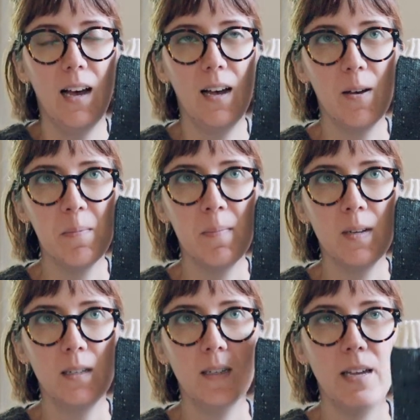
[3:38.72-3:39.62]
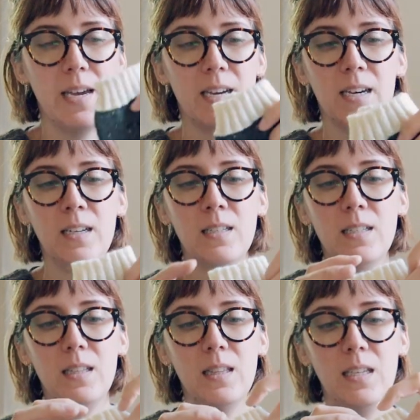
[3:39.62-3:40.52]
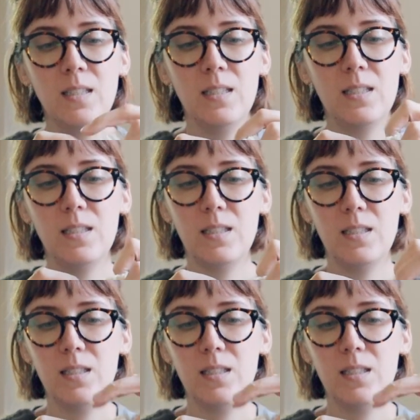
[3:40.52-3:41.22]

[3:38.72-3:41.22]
Um, and this